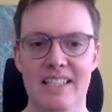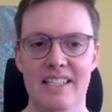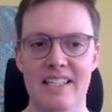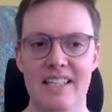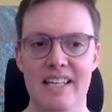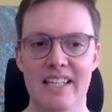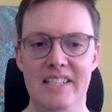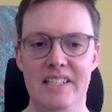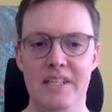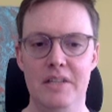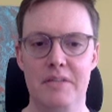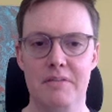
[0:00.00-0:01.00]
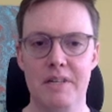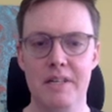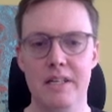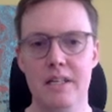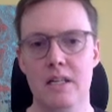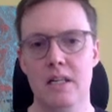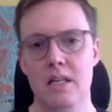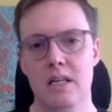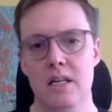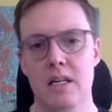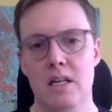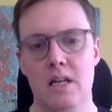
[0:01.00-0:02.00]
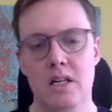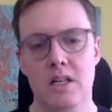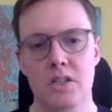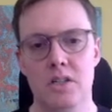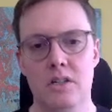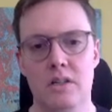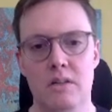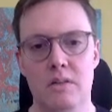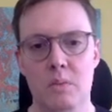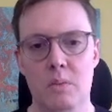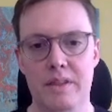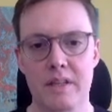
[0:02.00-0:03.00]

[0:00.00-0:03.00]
Knight c3 with